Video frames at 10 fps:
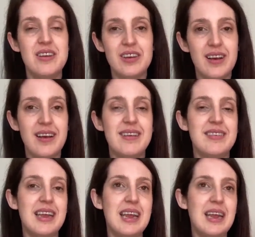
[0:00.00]

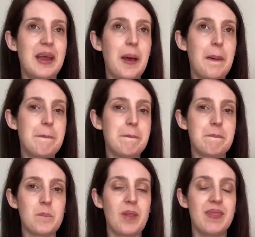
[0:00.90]
jersey.
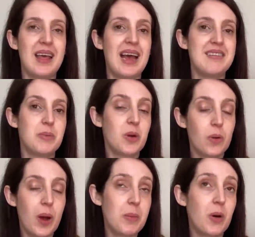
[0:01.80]
Um, they had some
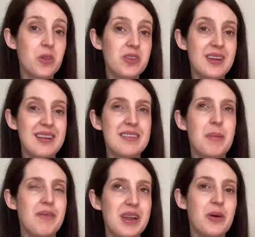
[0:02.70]
um, cotton, some
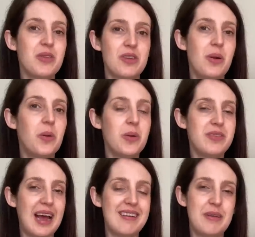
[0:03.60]
lovely cotton
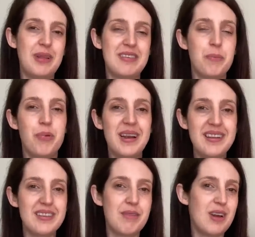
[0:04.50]
lawns actually with some
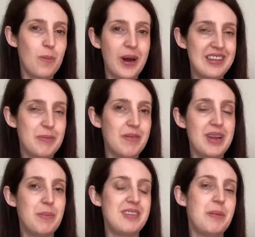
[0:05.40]
prints that really reminded me of
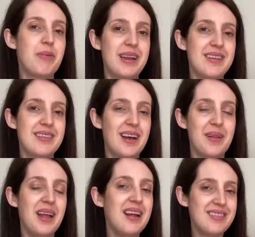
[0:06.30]
Liberty prints.
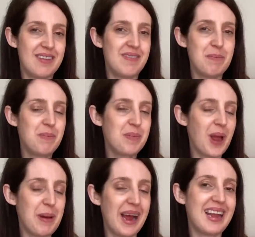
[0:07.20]
I'll definitely
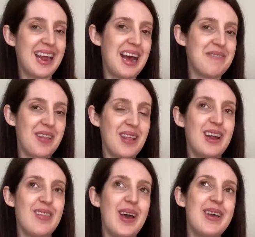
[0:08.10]
go back and have another
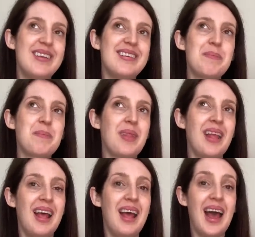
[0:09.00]
look at those.
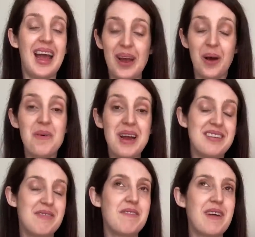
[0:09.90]
And yeah, a whole range of
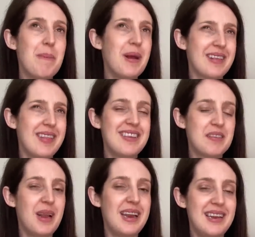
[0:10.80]
different fabrics, I think
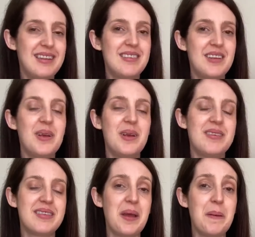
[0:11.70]
some linens too. So